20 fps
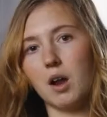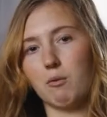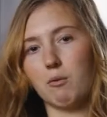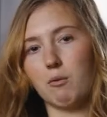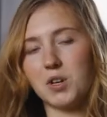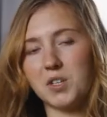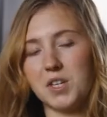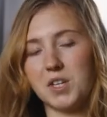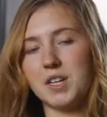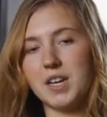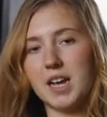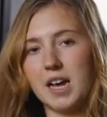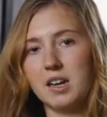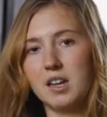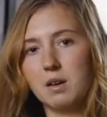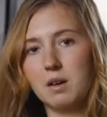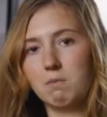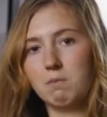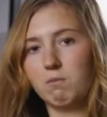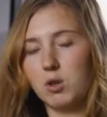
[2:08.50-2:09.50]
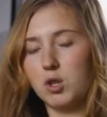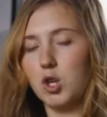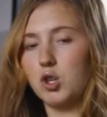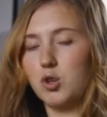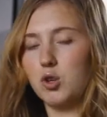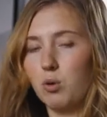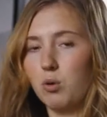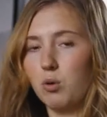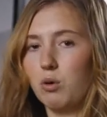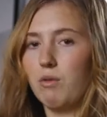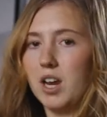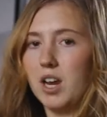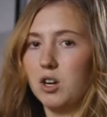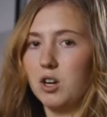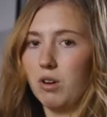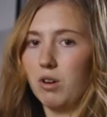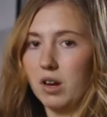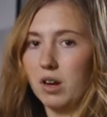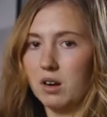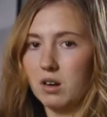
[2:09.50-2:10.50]
and works in tandem with the
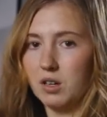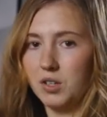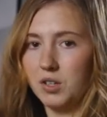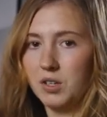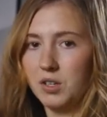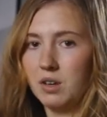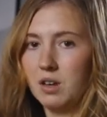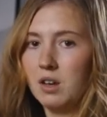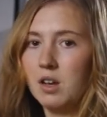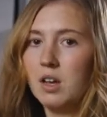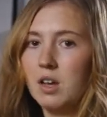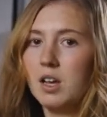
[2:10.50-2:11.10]
short-range radars.